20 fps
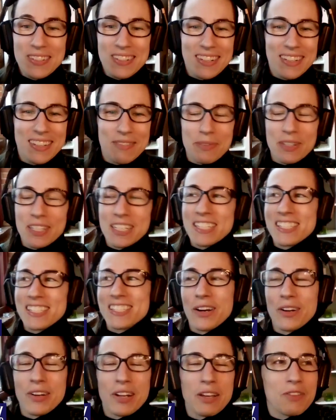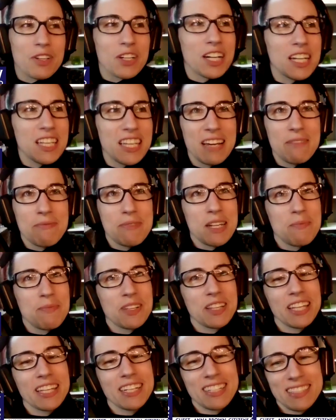Please don't. If you're going to get
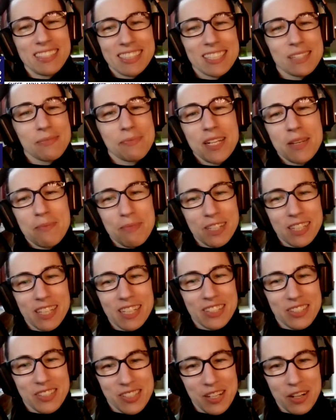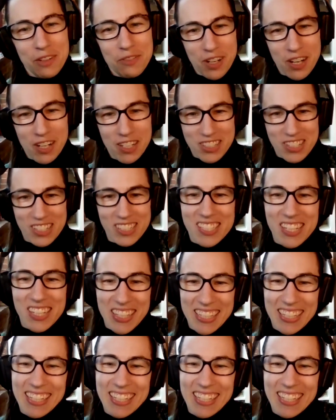manipulated, at least manipulate yourself consciously.